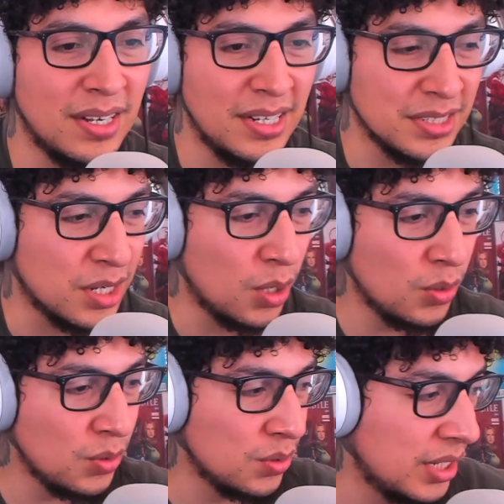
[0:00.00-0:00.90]
called
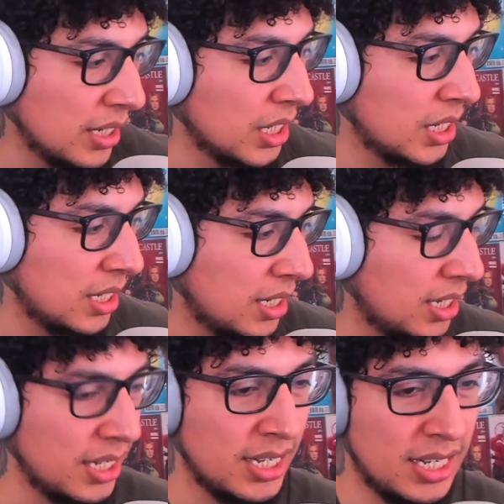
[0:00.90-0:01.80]
Coal
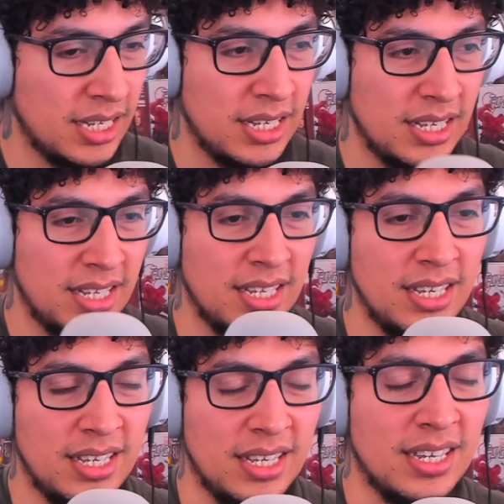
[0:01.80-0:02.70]
Digger.
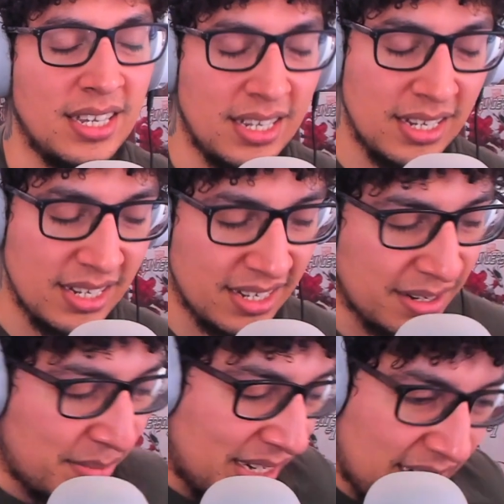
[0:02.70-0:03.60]

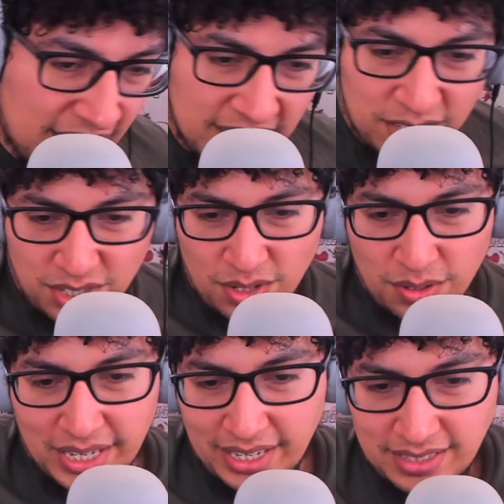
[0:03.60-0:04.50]
Oh my god, this
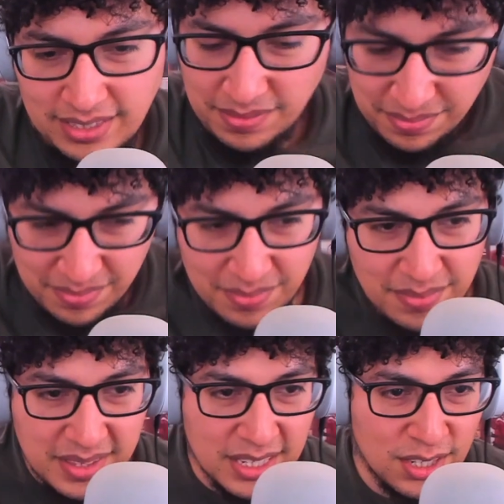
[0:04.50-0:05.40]
show, guys.
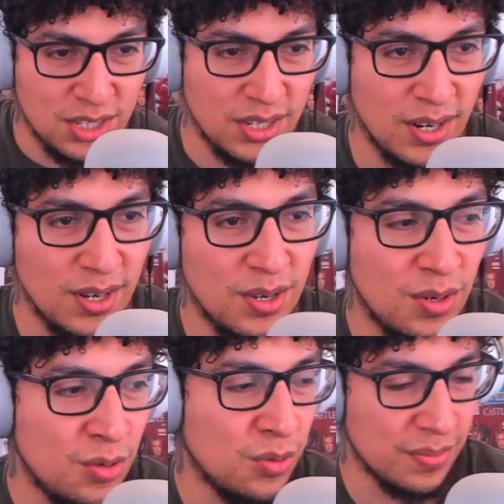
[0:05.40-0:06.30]
This
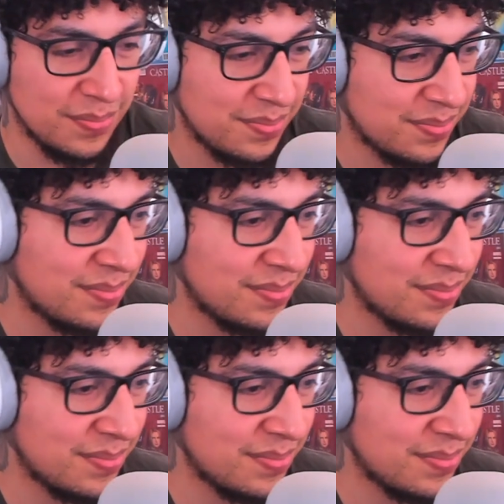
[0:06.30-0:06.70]
show.